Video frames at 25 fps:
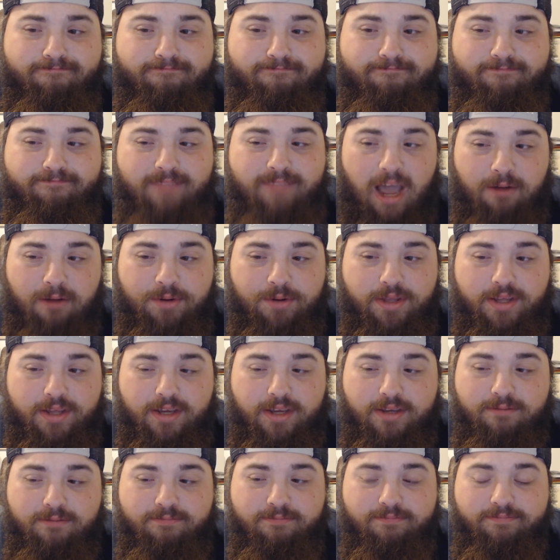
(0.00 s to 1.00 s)
Not
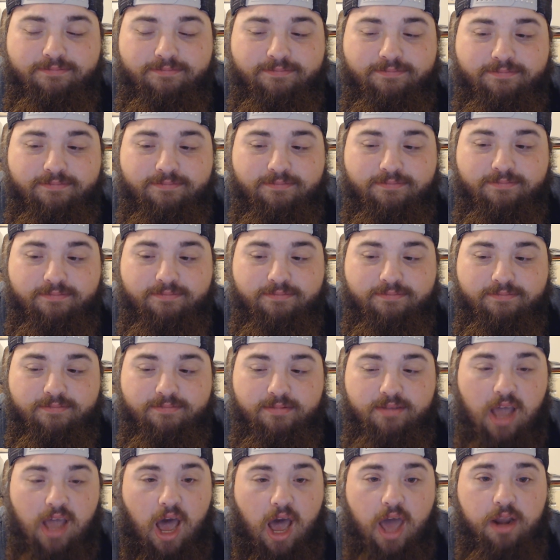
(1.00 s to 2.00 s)
really.
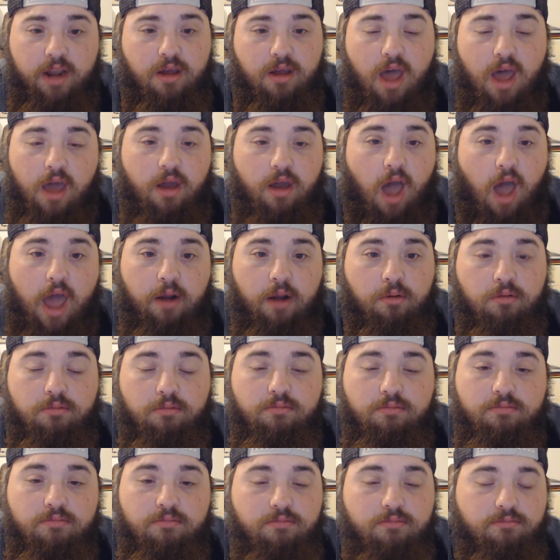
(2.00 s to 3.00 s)
No, I don't.
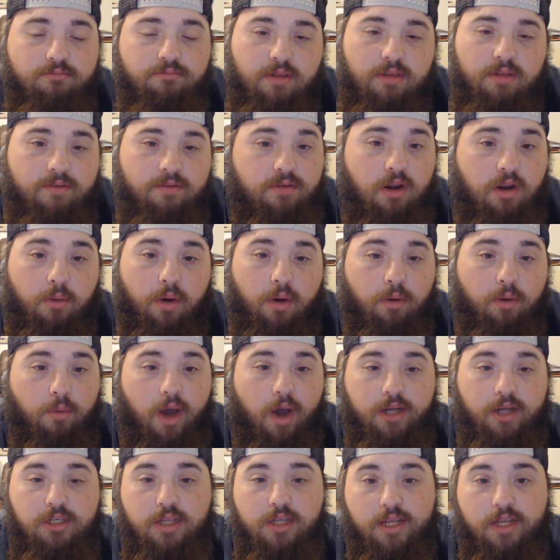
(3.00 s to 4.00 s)
if you don't want to
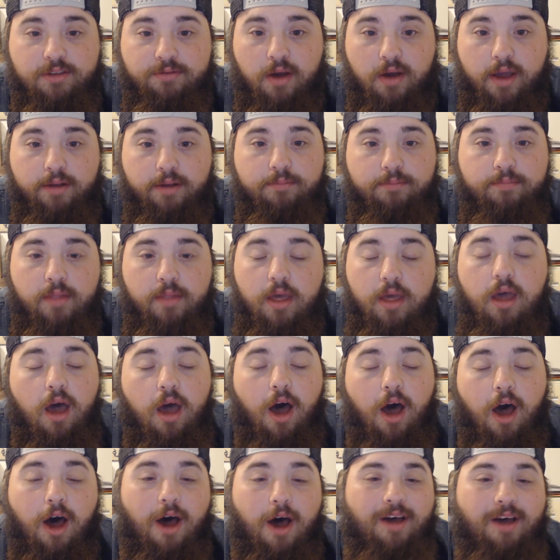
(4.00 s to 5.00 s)
watch it, that's fine.
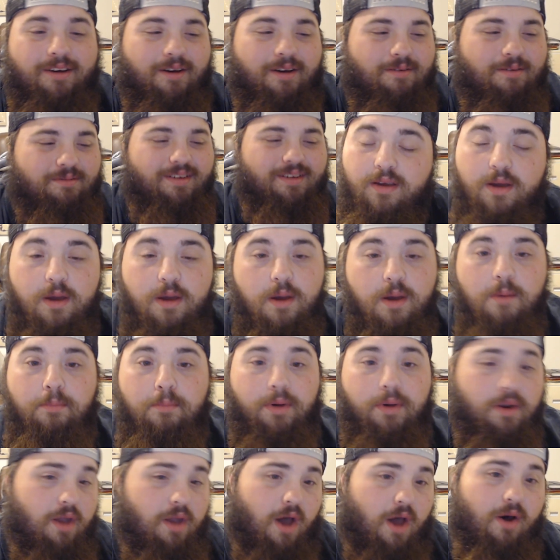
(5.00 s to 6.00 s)

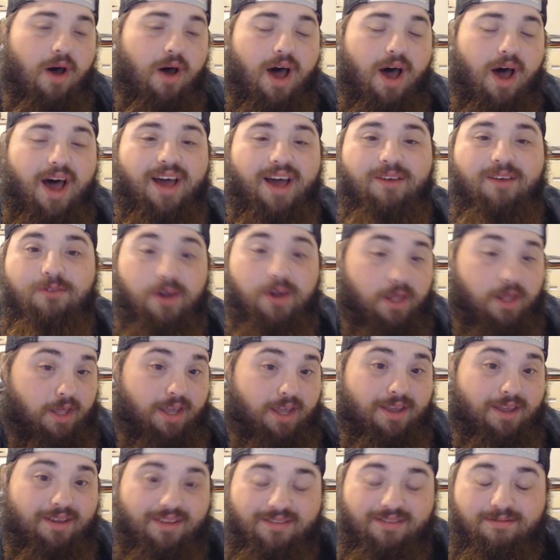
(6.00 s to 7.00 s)
But no,
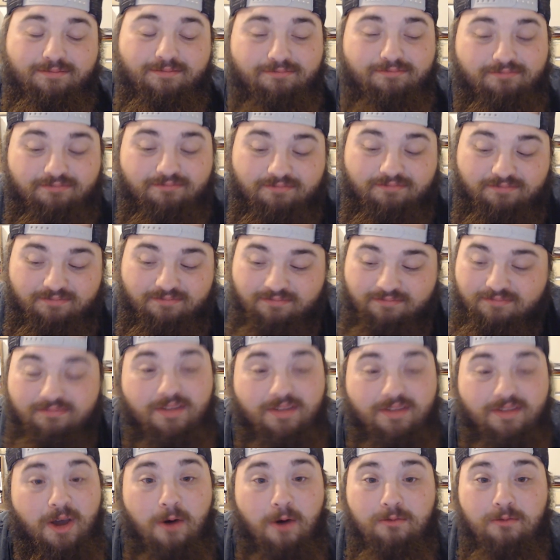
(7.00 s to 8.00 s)
really,
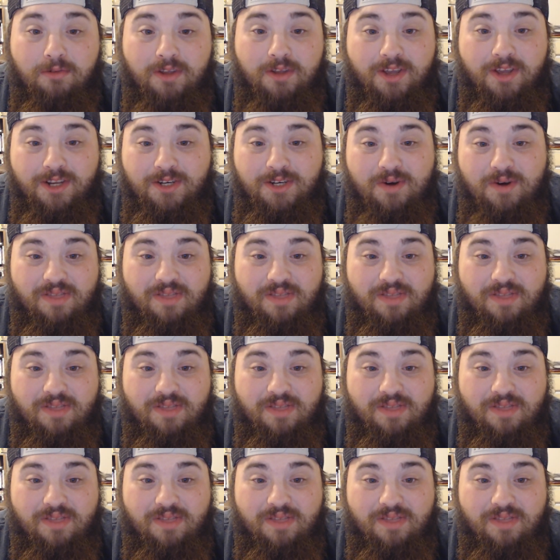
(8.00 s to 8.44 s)
hopefully you enjoyed